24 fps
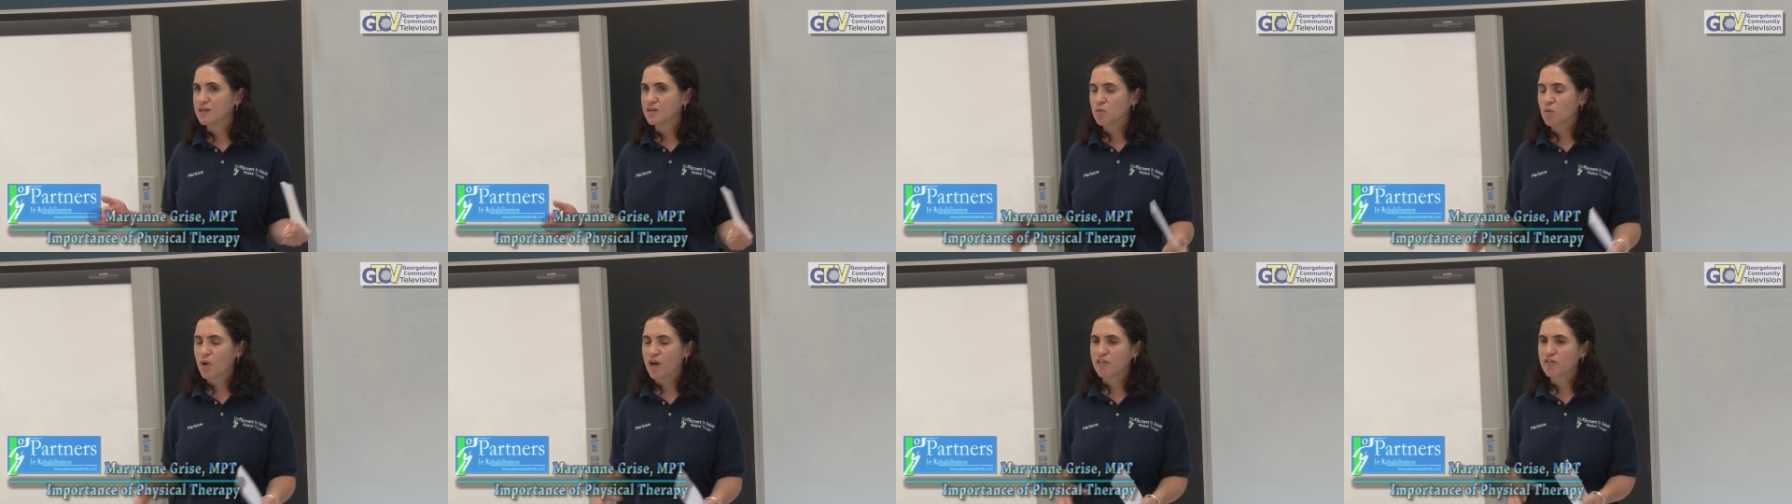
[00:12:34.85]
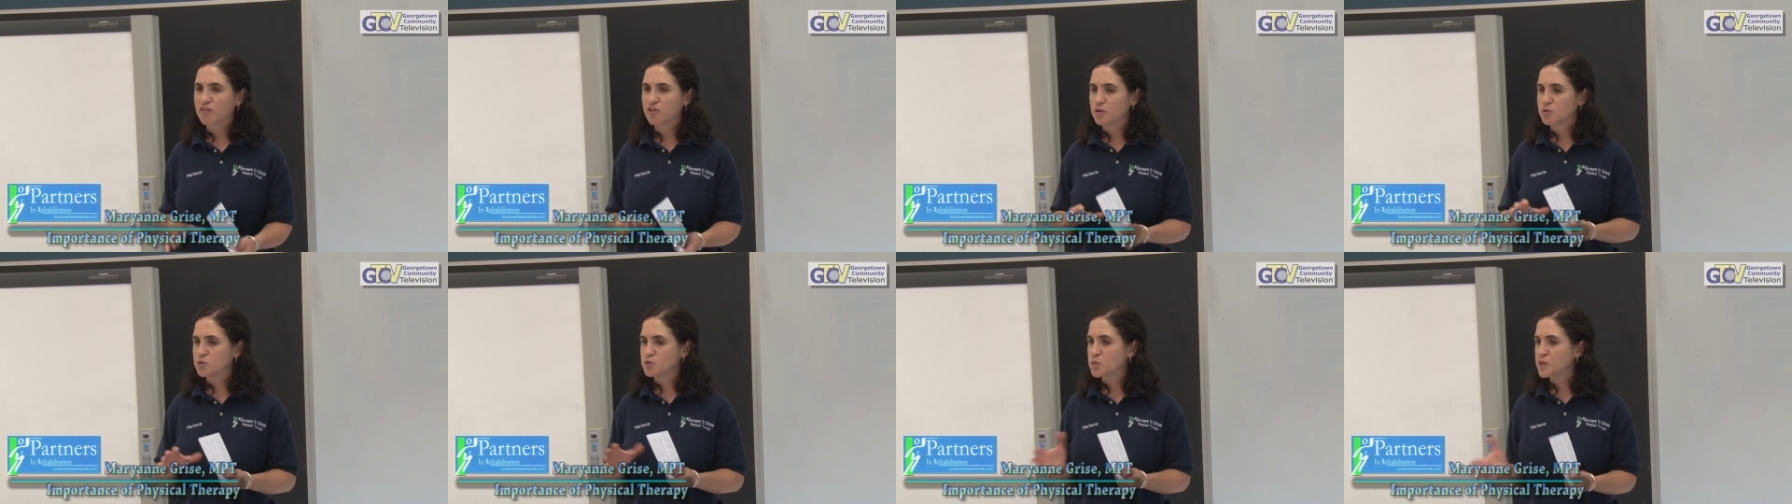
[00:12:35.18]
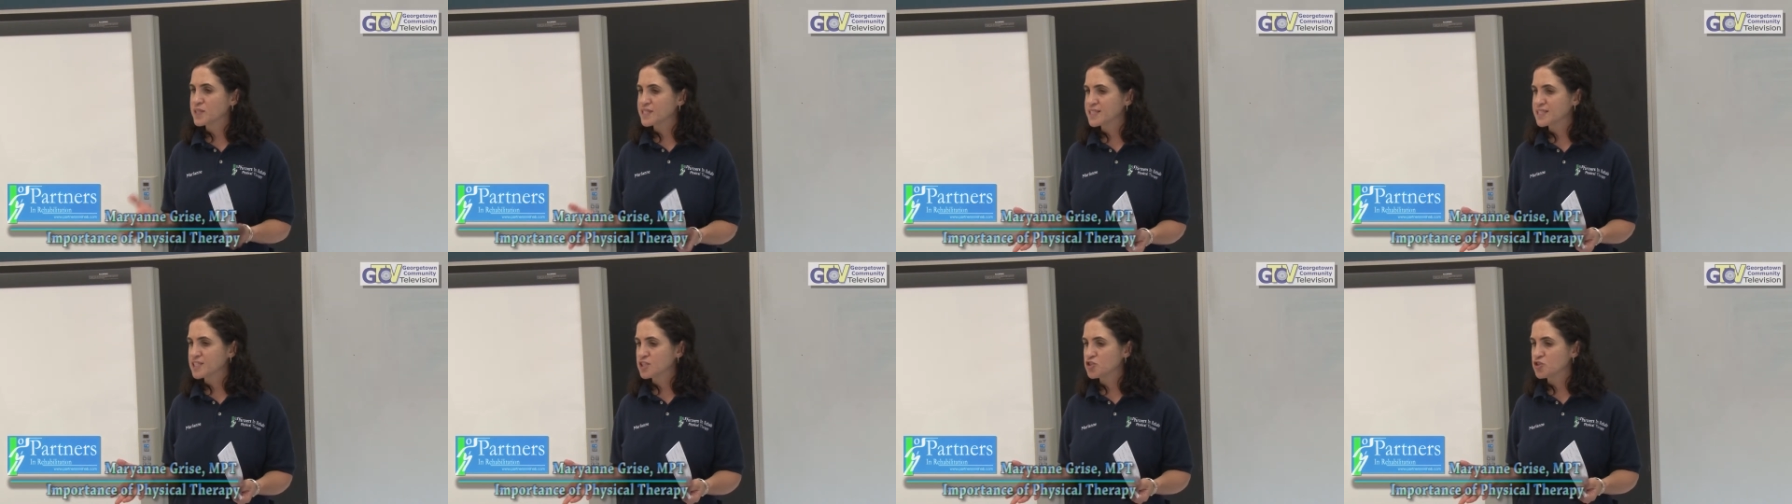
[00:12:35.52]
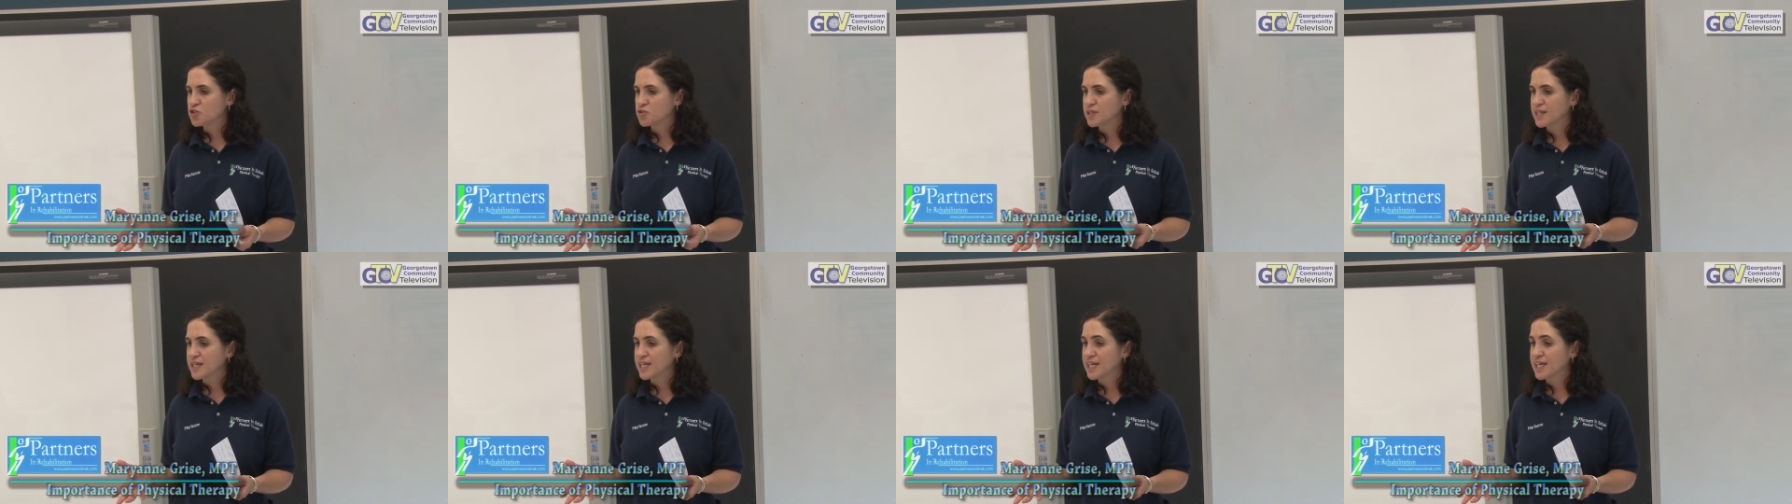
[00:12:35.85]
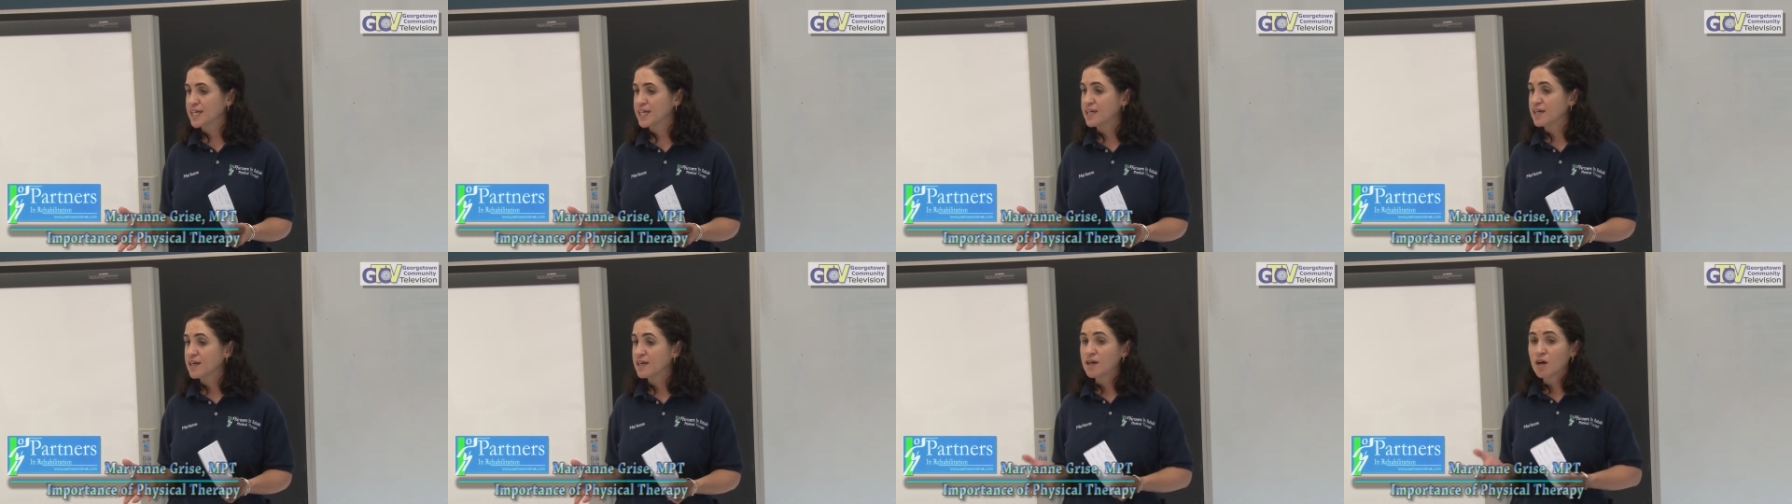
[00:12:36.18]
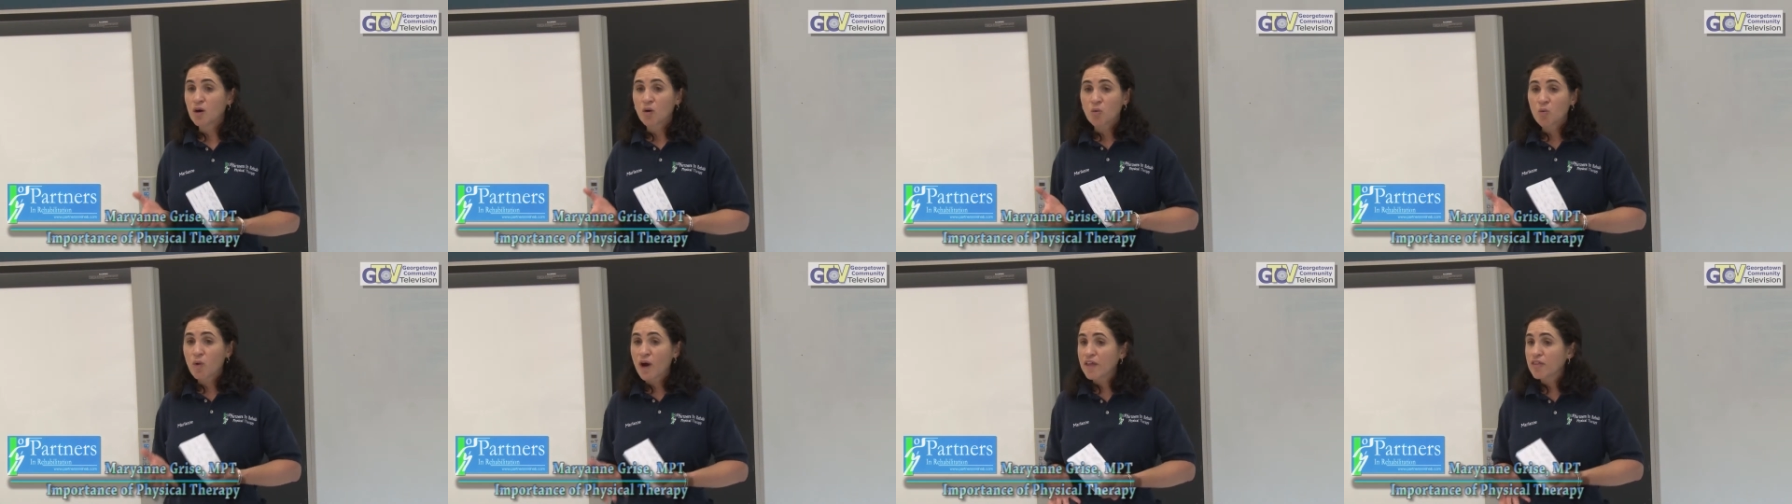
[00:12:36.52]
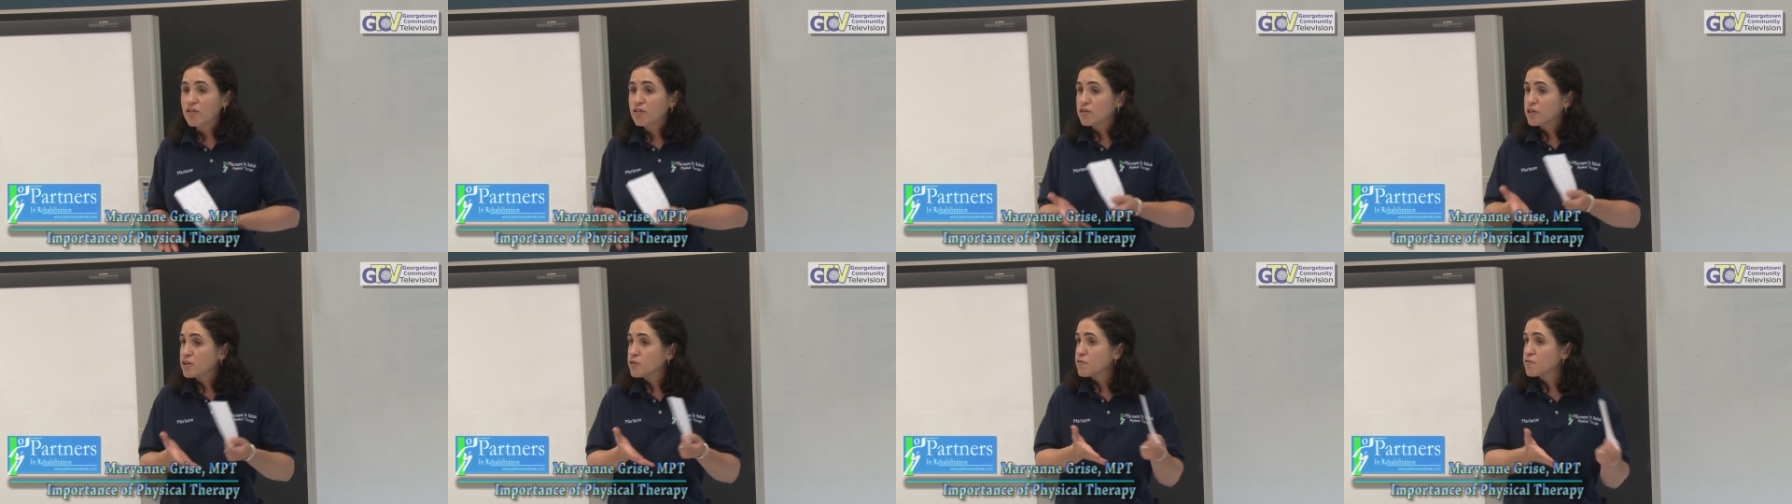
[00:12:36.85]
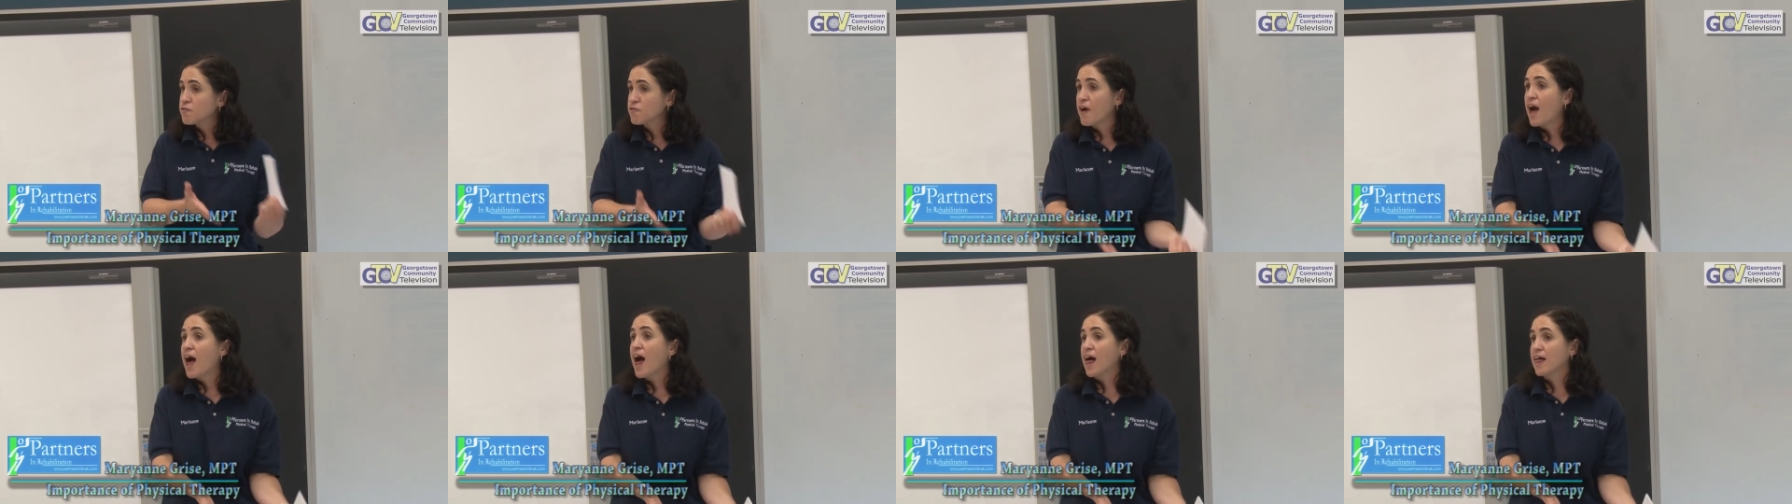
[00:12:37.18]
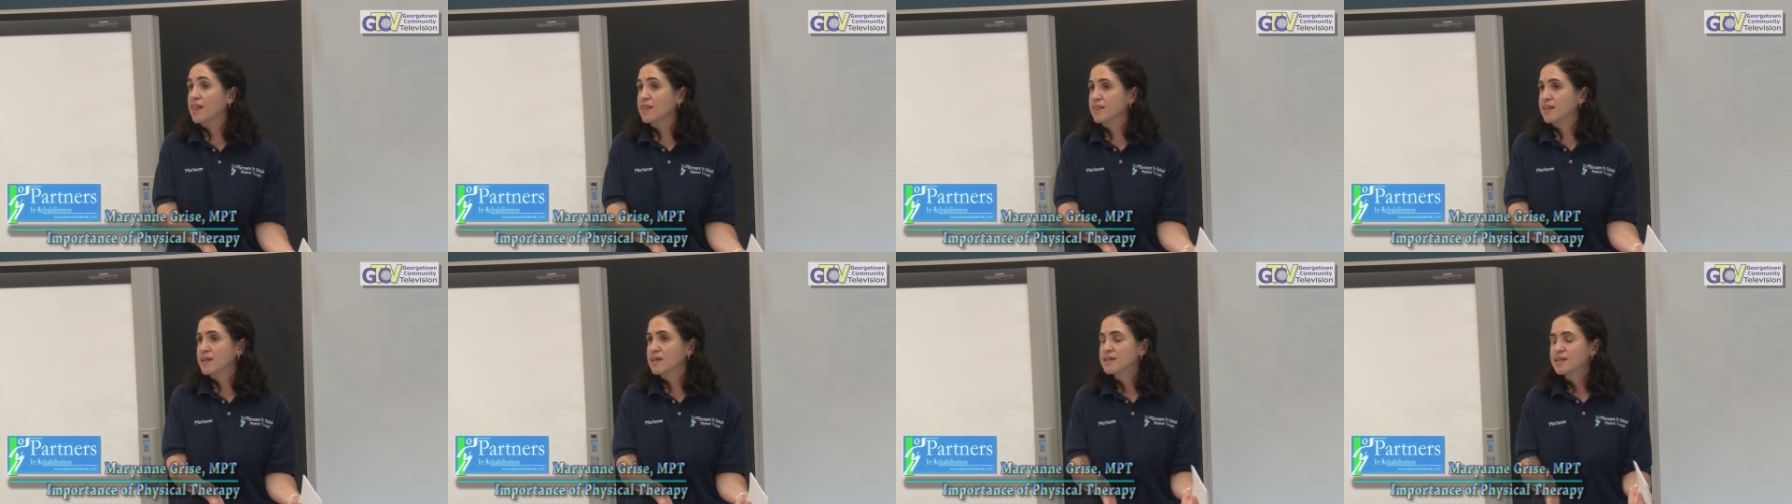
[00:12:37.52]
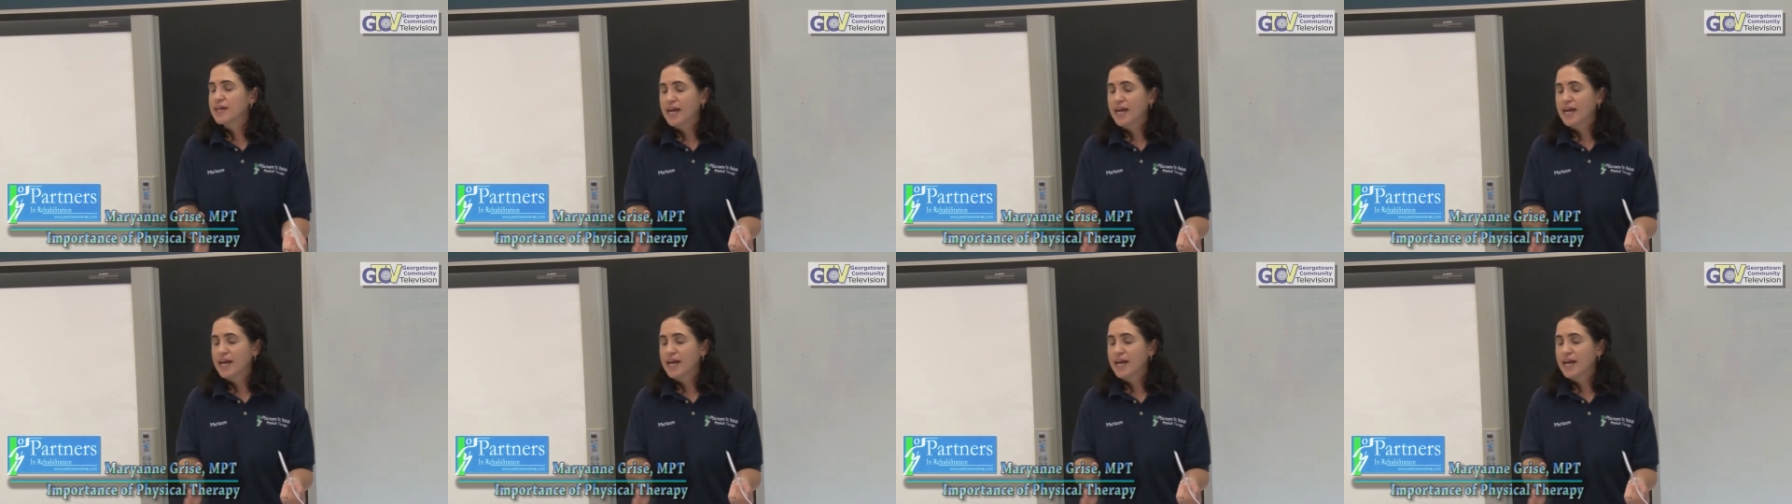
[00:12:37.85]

Whether you twisted your knee, whether you fell